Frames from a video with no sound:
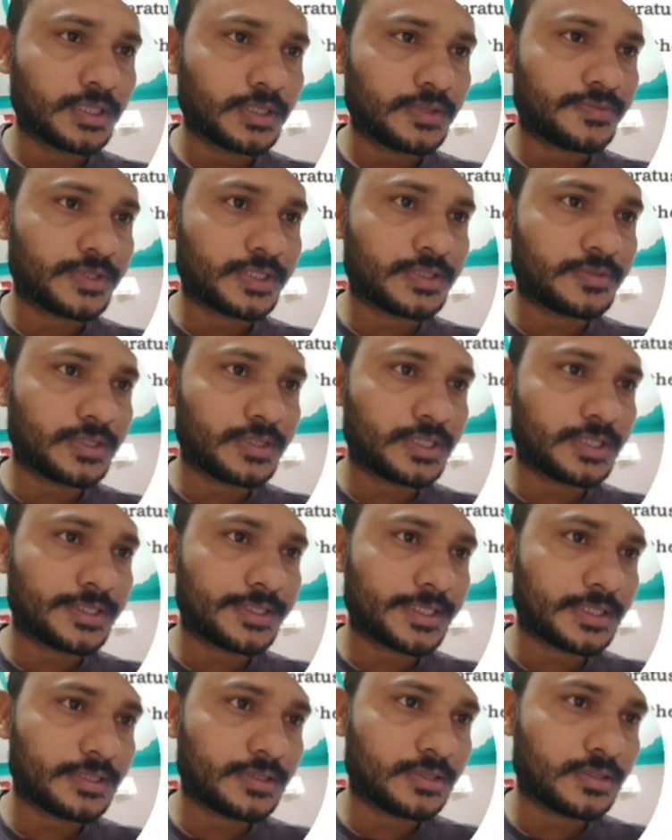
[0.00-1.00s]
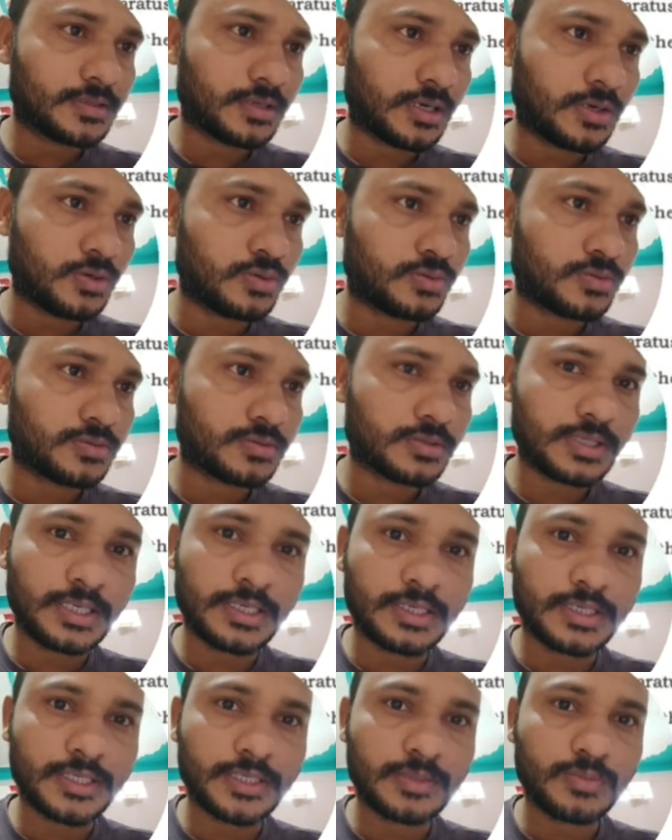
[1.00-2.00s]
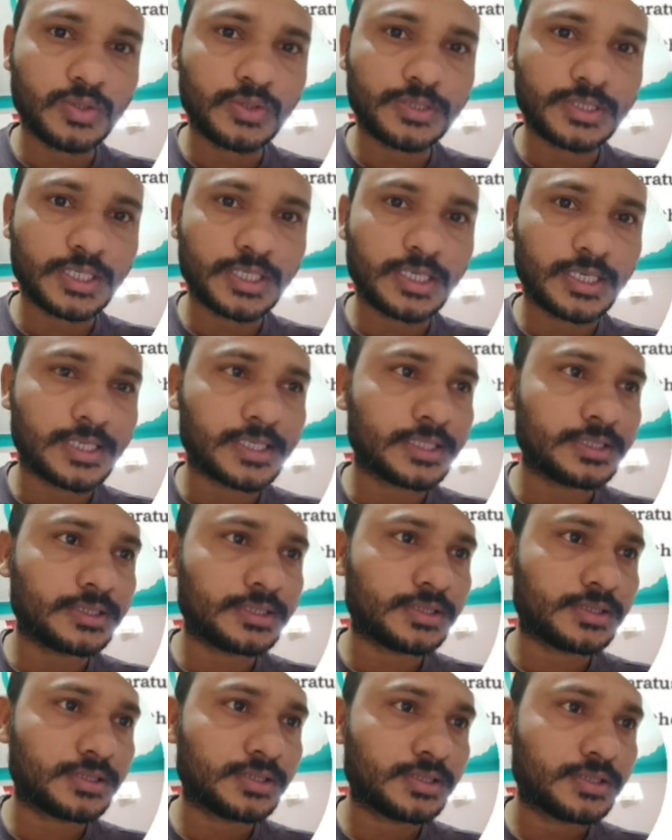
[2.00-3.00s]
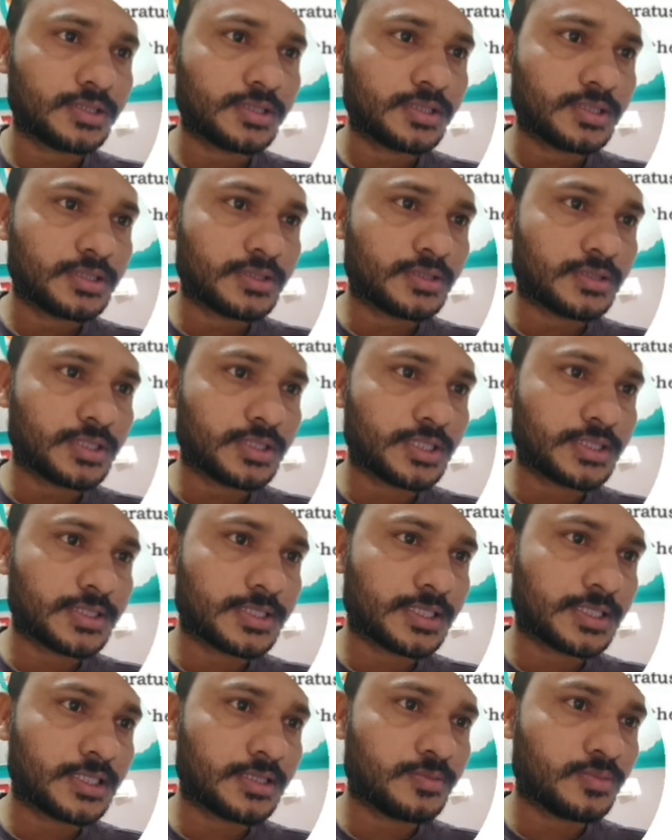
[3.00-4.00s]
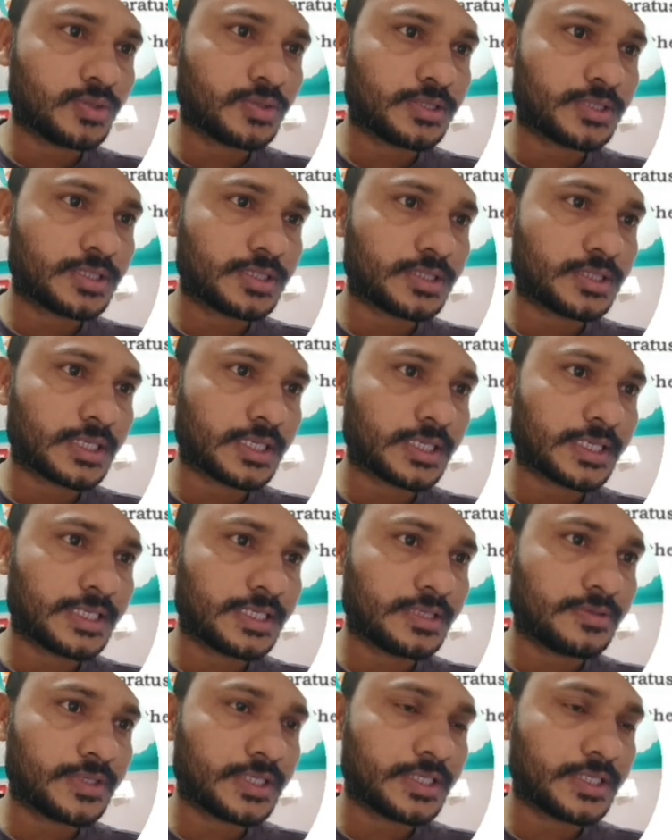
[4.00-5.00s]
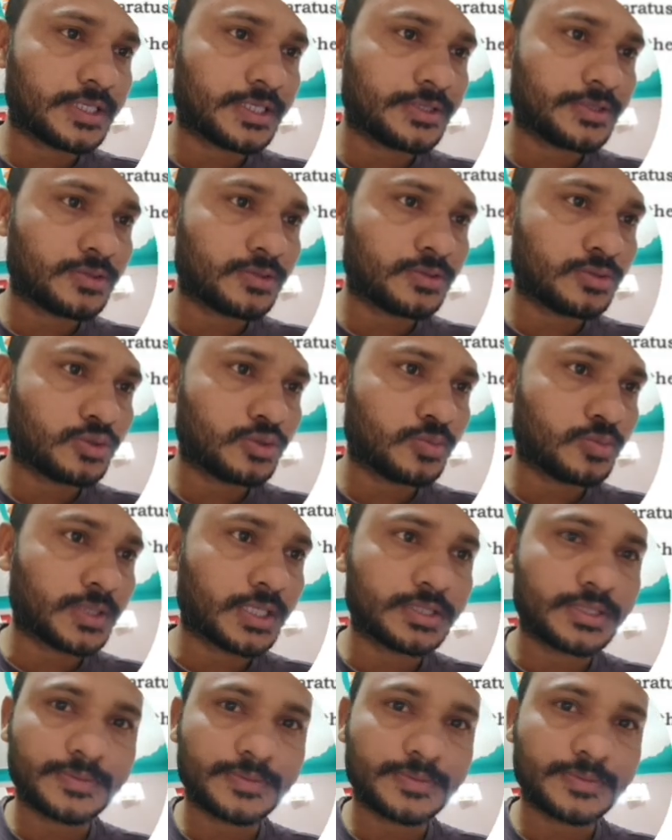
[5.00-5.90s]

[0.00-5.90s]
First we'll discuss how girdle bones are arranged. So these girdle bones again divided into two parts.